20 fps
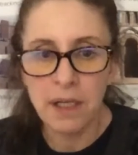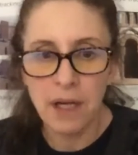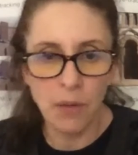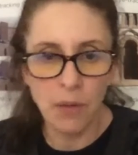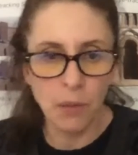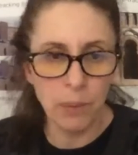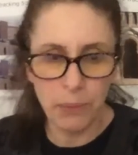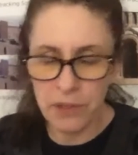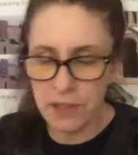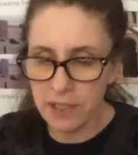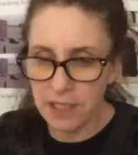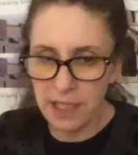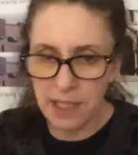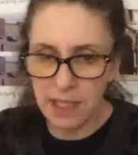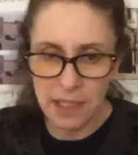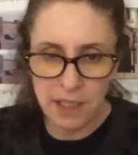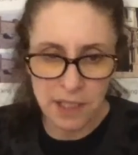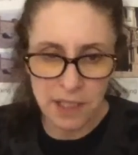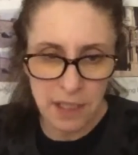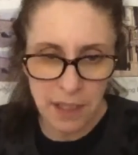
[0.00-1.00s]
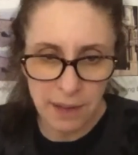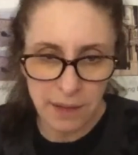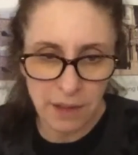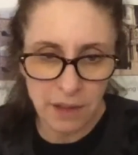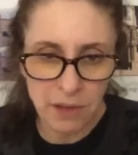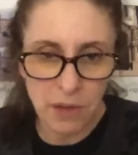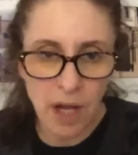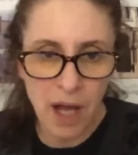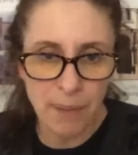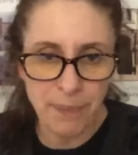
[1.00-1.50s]
Oh, we'll put DDT in the
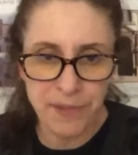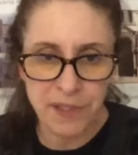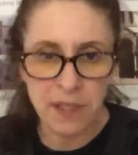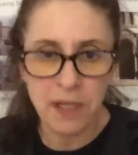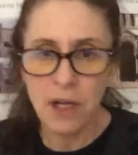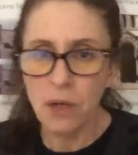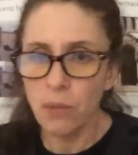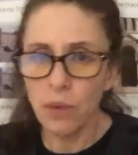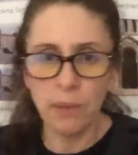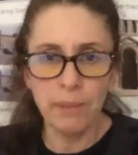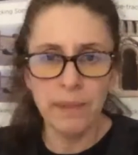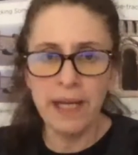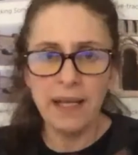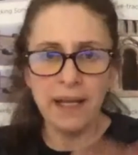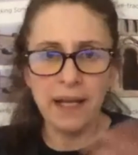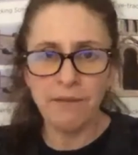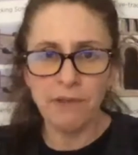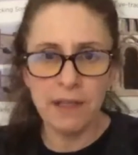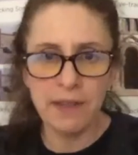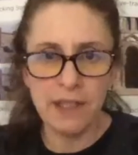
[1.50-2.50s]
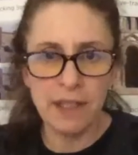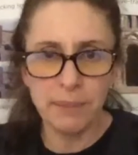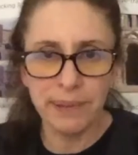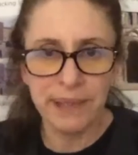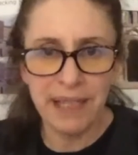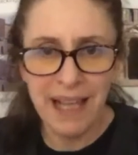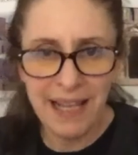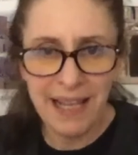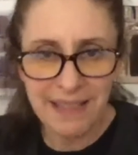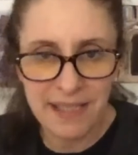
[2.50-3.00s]
crops. We'll make everything
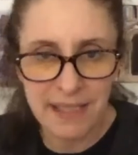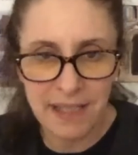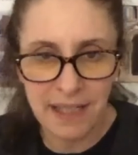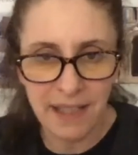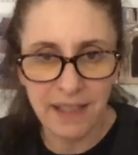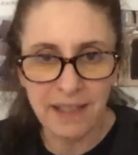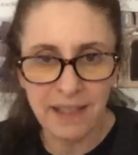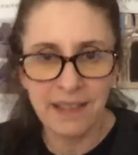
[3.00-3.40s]
plastic.